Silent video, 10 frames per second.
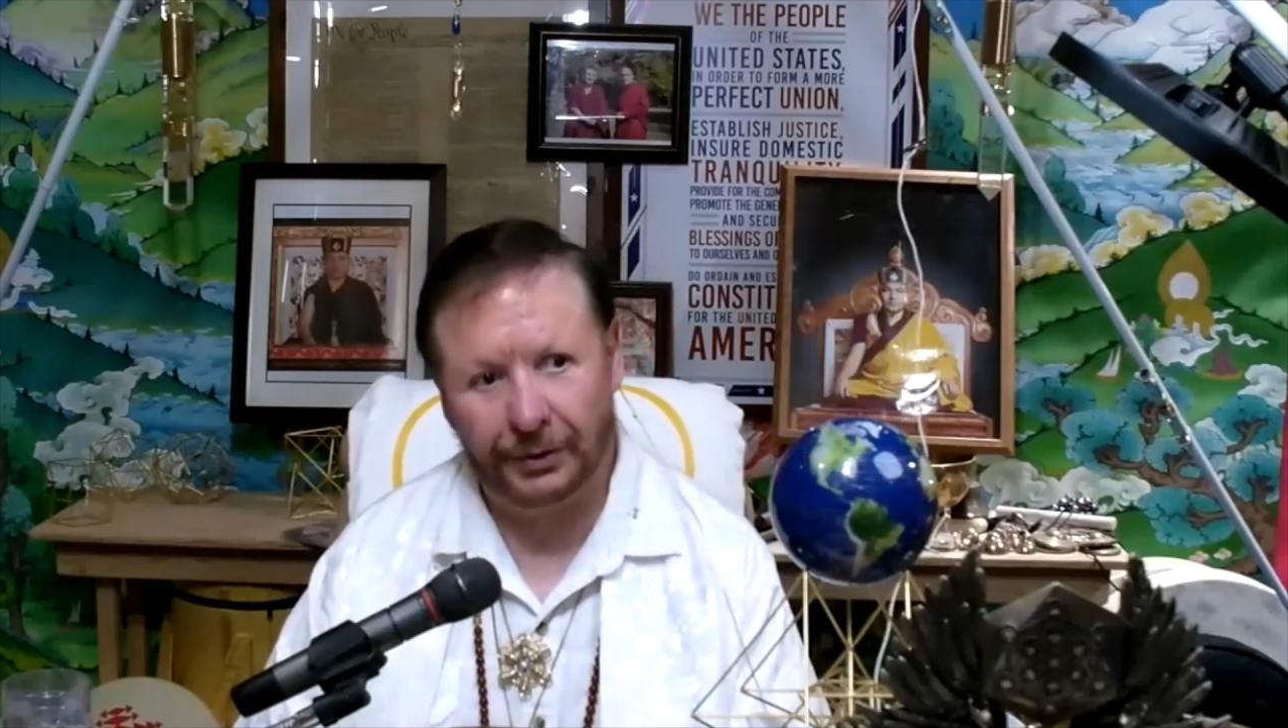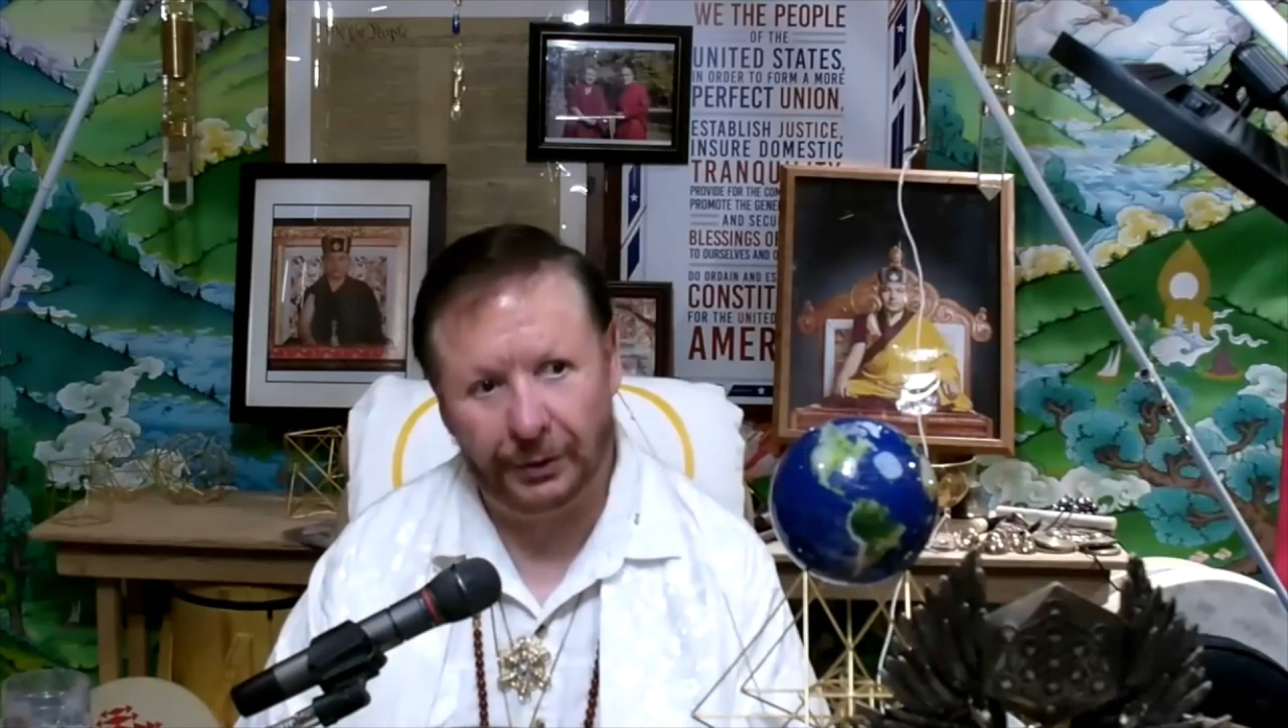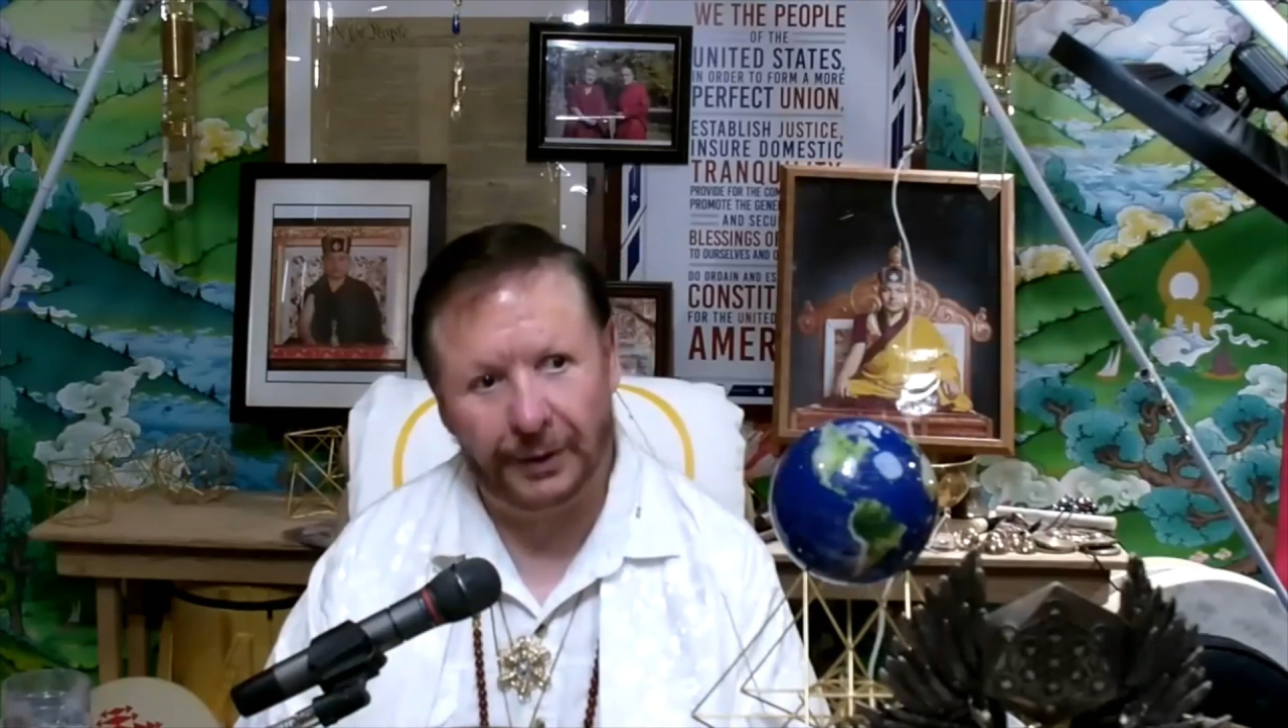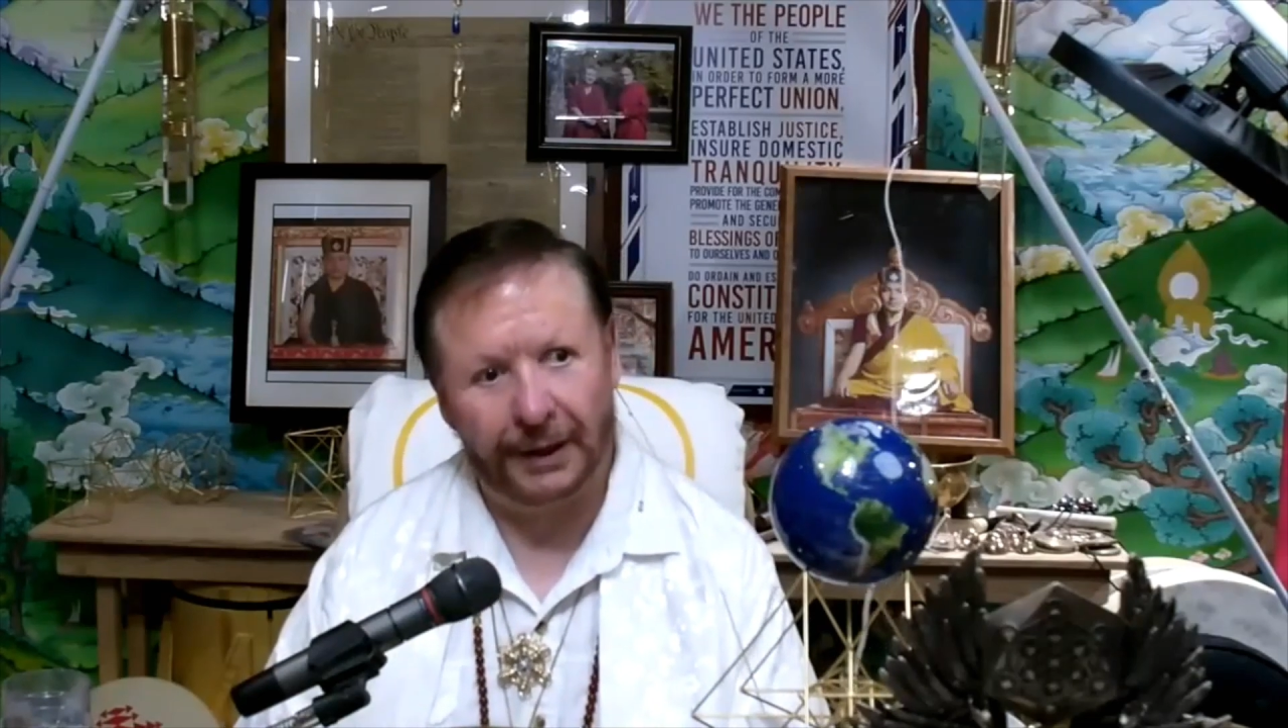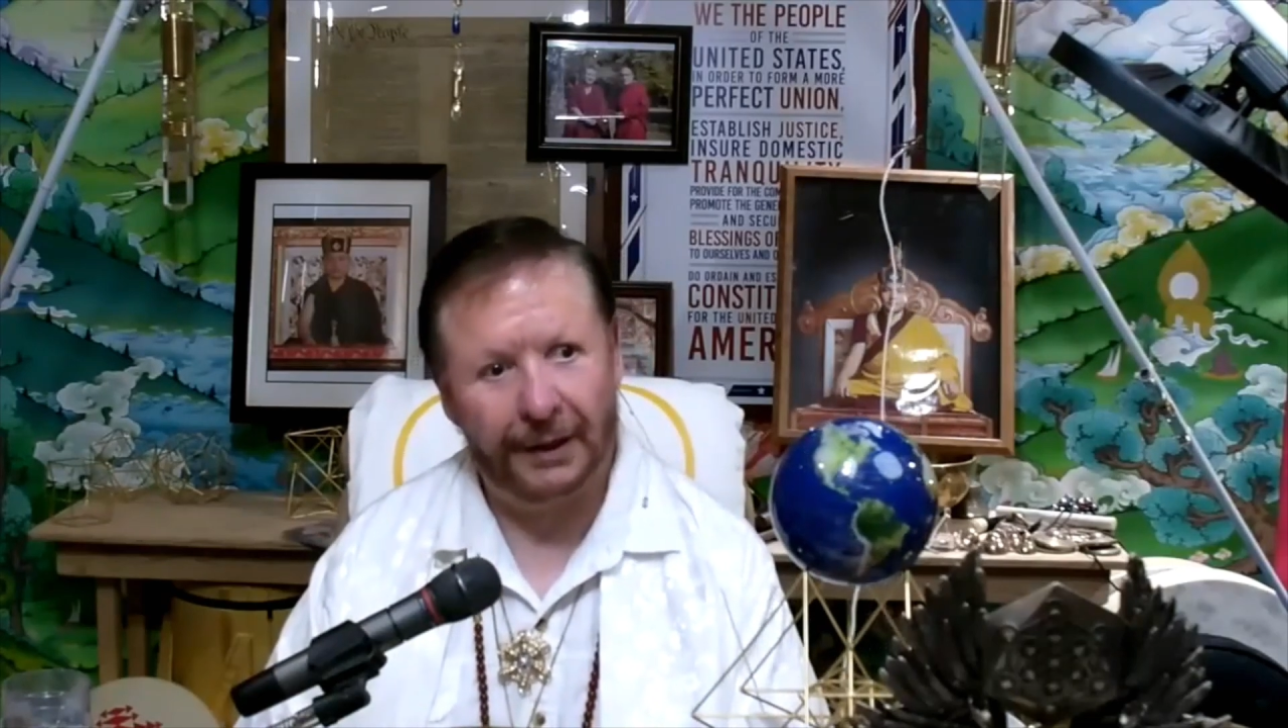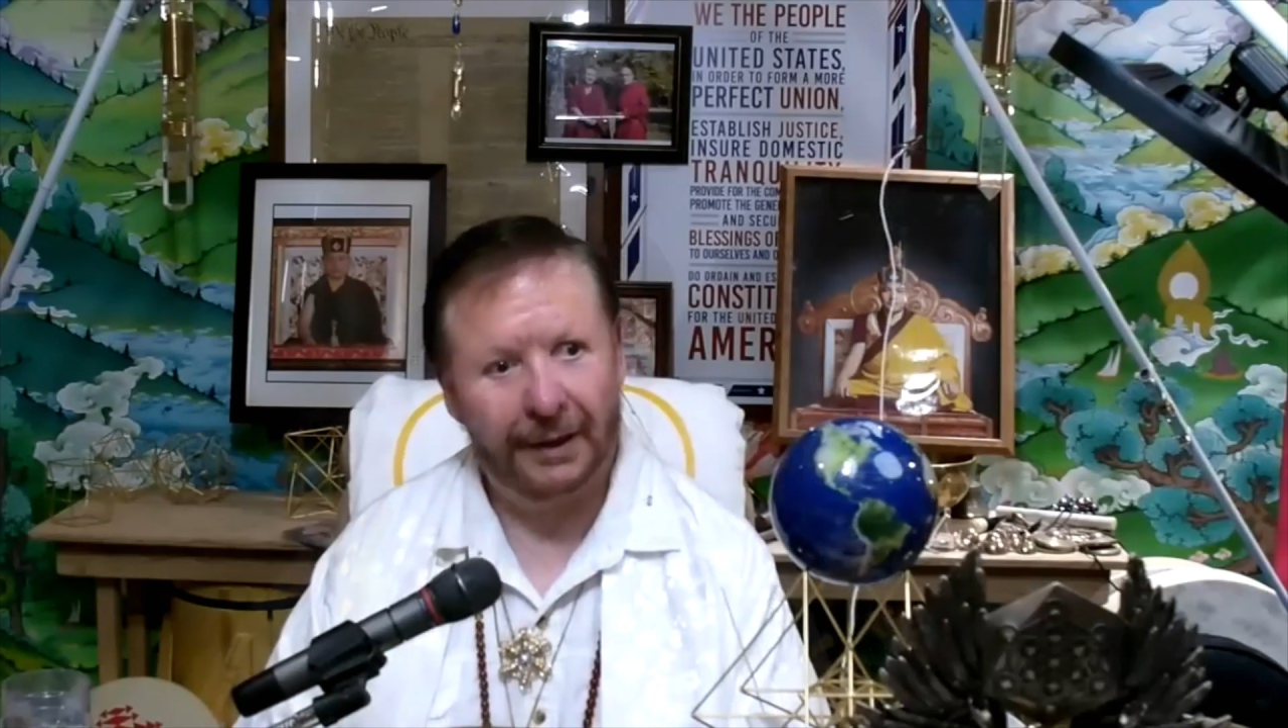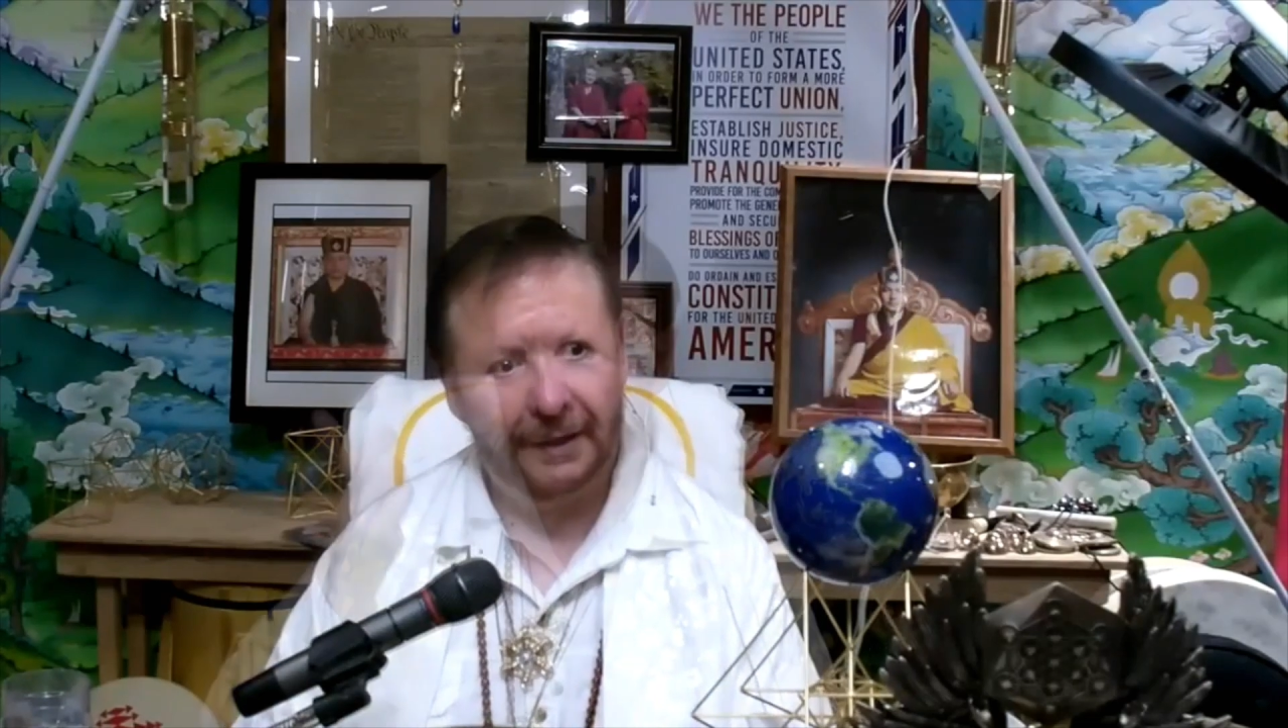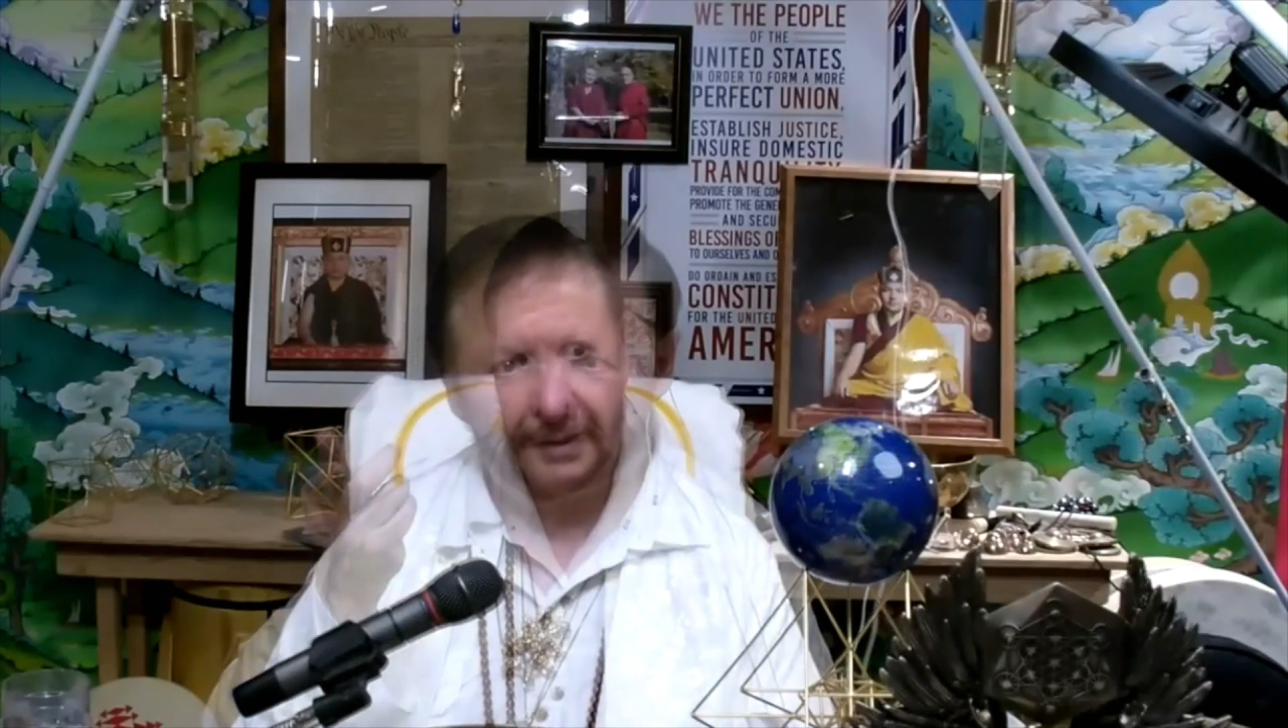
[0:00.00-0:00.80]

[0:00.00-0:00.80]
to do it.